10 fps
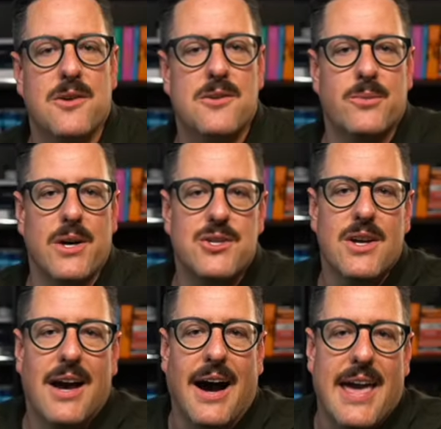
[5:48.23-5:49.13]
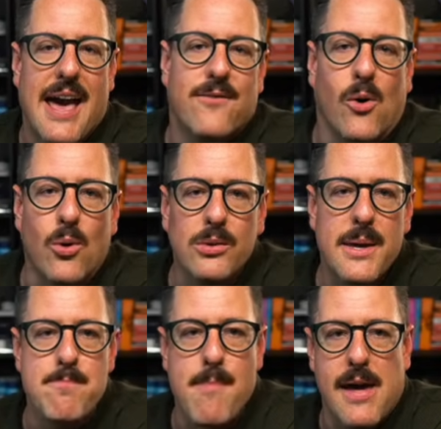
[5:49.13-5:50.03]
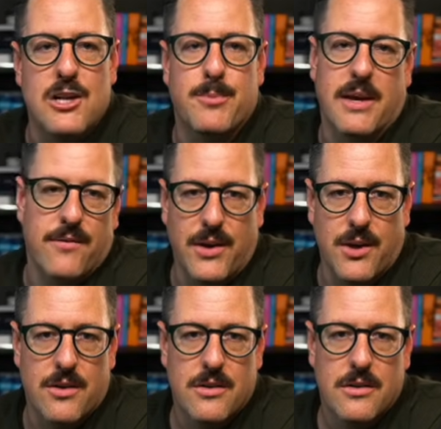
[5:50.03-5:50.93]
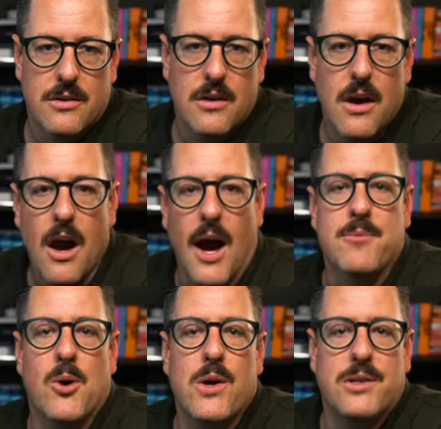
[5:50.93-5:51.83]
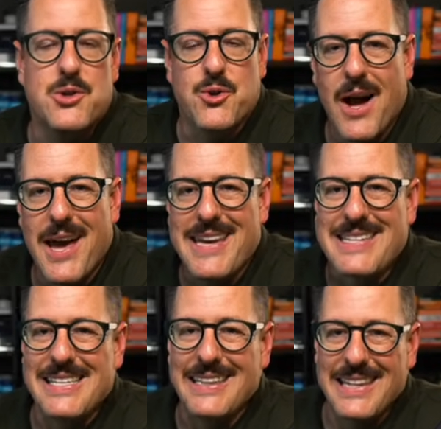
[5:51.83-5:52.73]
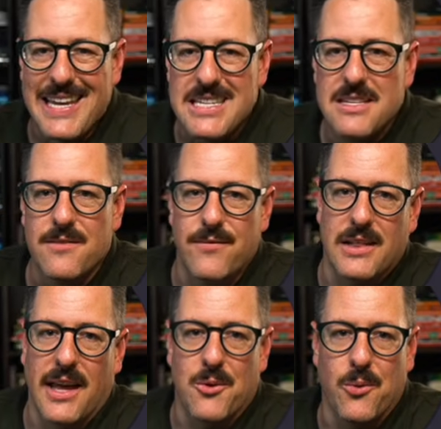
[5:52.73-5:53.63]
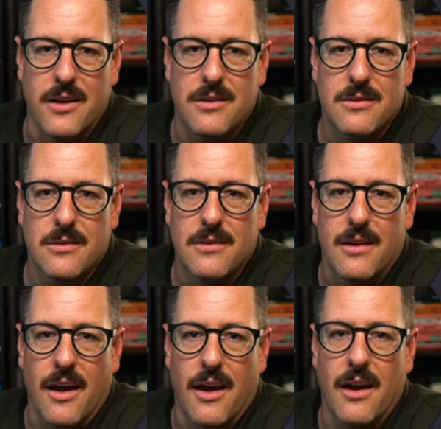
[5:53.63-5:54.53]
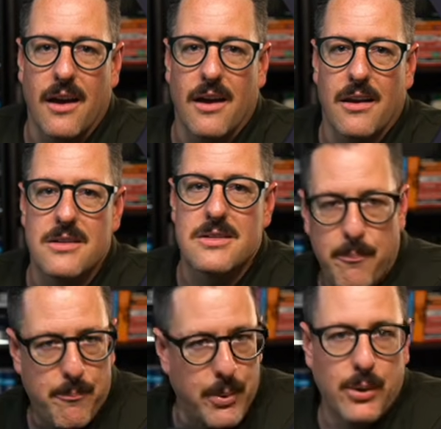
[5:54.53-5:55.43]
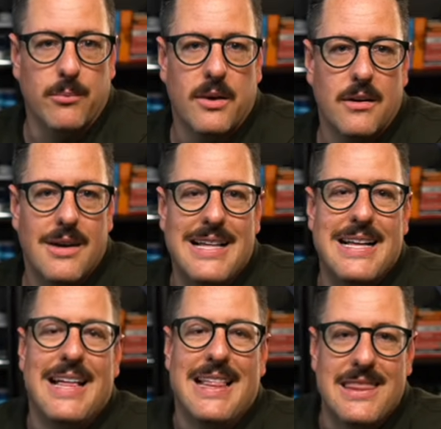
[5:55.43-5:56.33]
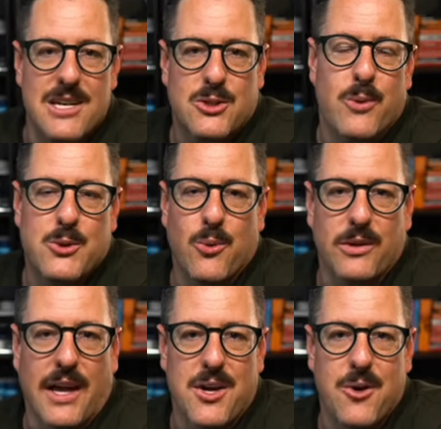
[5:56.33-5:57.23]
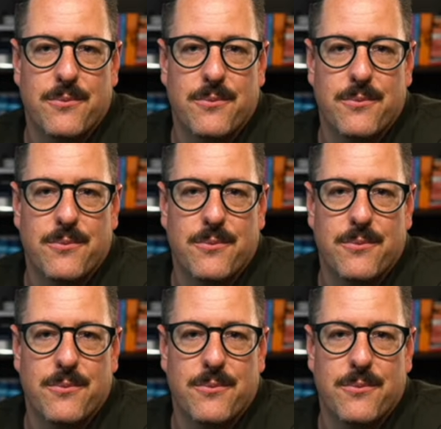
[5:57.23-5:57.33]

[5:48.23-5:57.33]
switch, I have only management configured. I'm going to try and delete VLAN 1. And boom, the switch won't let you.